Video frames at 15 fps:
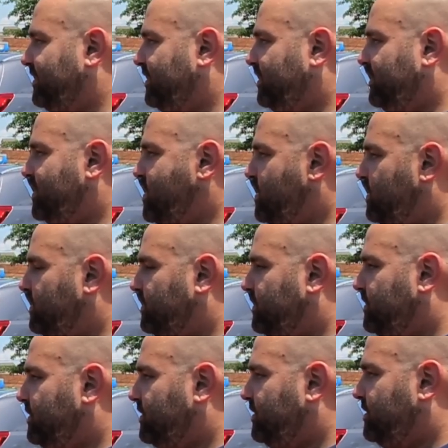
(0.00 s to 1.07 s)

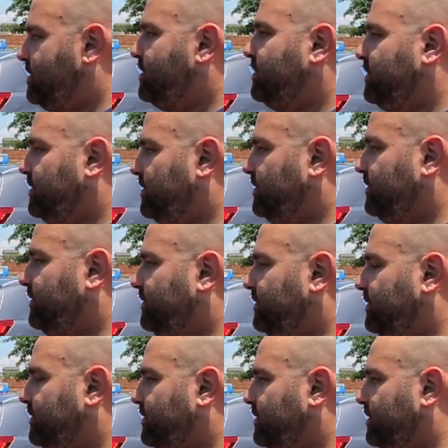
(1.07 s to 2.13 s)

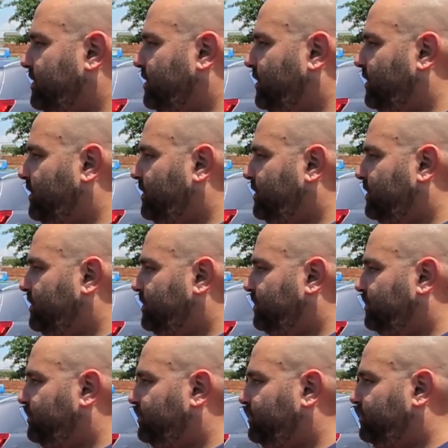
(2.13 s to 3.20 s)

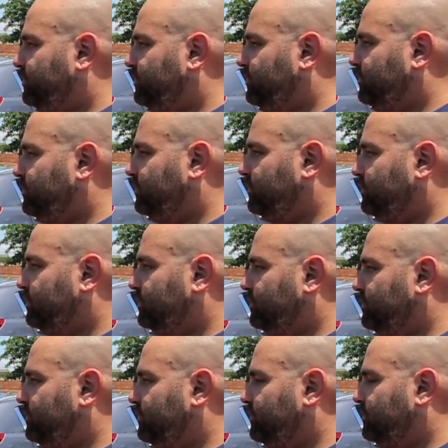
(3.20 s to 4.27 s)

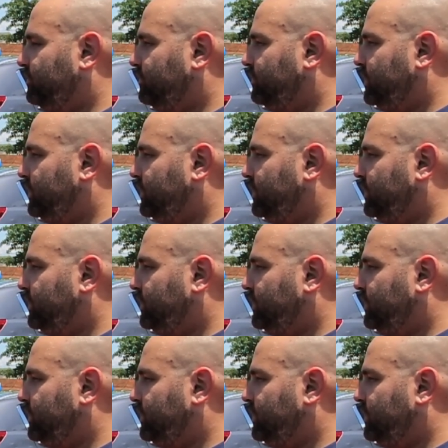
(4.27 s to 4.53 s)
No words are spoken by the person on screen.